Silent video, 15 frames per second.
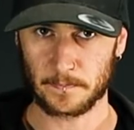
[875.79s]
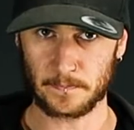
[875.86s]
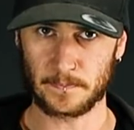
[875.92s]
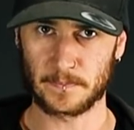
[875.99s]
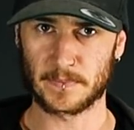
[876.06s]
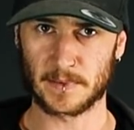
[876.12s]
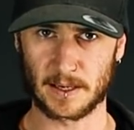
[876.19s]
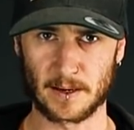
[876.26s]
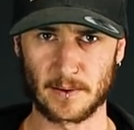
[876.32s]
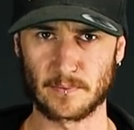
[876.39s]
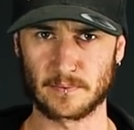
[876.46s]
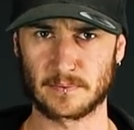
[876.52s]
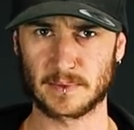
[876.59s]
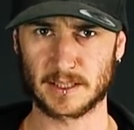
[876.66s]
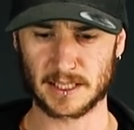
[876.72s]

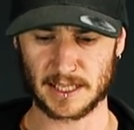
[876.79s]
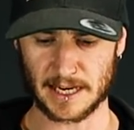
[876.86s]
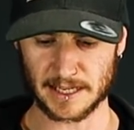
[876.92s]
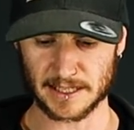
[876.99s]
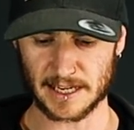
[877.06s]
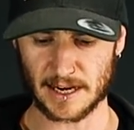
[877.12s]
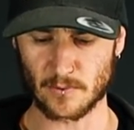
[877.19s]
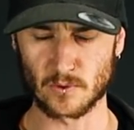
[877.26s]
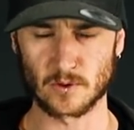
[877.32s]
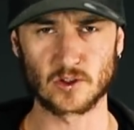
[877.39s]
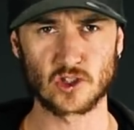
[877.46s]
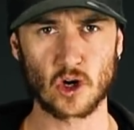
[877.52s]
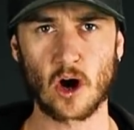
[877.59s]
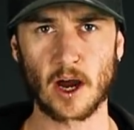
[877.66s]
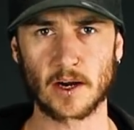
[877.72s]
and getting that real
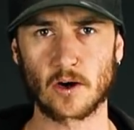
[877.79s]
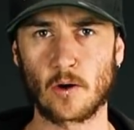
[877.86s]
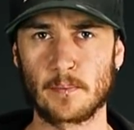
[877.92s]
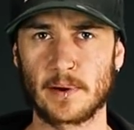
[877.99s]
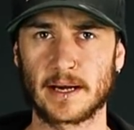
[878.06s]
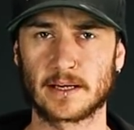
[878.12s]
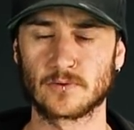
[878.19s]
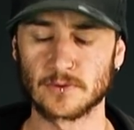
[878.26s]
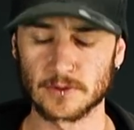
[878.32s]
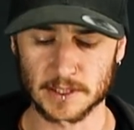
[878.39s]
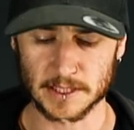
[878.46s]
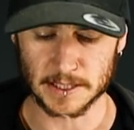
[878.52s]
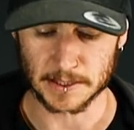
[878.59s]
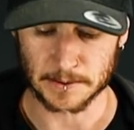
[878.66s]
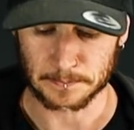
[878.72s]
tight compact root
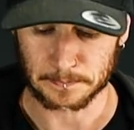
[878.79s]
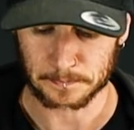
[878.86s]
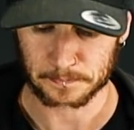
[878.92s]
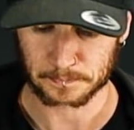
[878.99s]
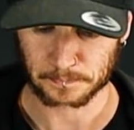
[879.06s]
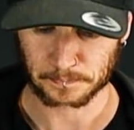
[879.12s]
system.